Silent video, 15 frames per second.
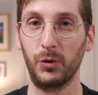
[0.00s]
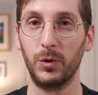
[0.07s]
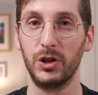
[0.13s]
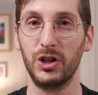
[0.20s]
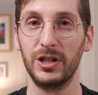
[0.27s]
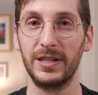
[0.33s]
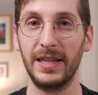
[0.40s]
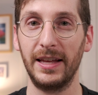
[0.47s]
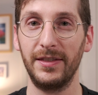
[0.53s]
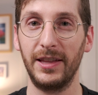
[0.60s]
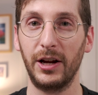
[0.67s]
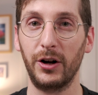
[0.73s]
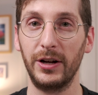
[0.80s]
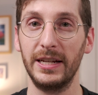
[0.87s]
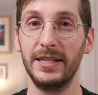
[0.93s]
which is that
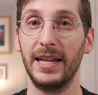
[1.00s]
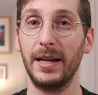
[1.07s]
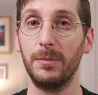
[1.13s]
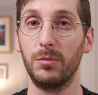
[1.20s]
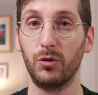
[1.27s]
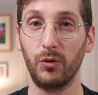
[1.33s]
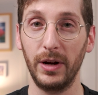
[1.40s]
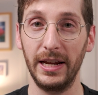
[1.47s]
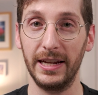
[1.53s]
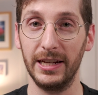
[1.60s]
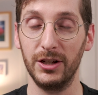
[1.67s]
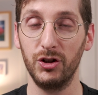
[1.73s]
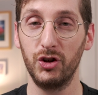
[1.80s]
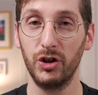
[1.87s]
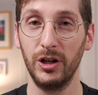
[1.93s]
there is a
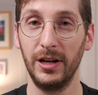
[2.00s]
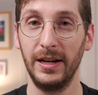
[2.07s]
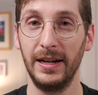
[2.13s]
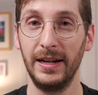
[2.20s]
bridge